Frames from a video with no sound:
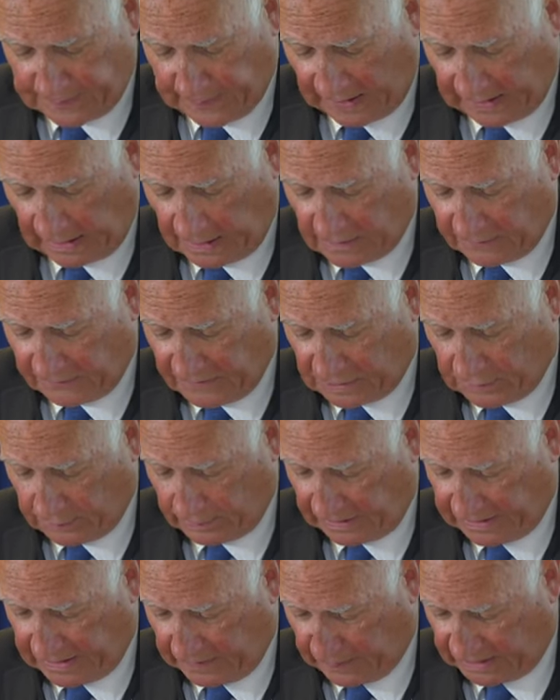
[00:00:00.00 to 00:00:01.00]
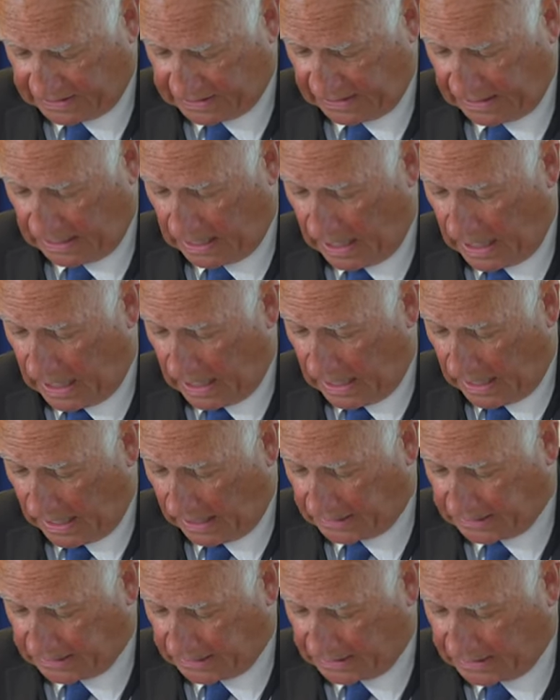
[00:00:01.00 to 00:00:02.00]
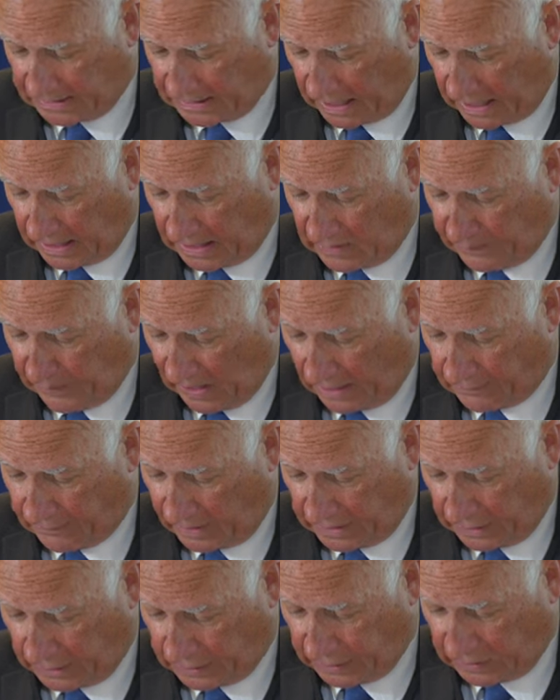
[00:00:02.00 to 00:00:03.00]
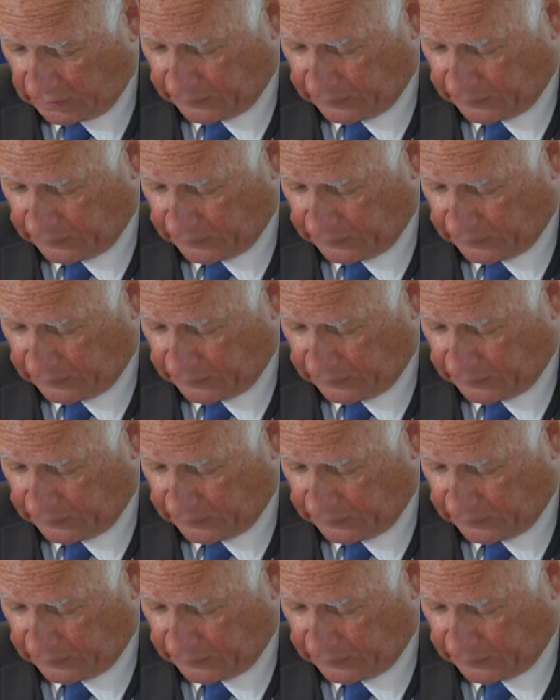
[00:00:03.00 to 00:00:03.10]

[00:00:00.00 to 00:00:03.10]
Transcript: by individual liberty and sustained by religious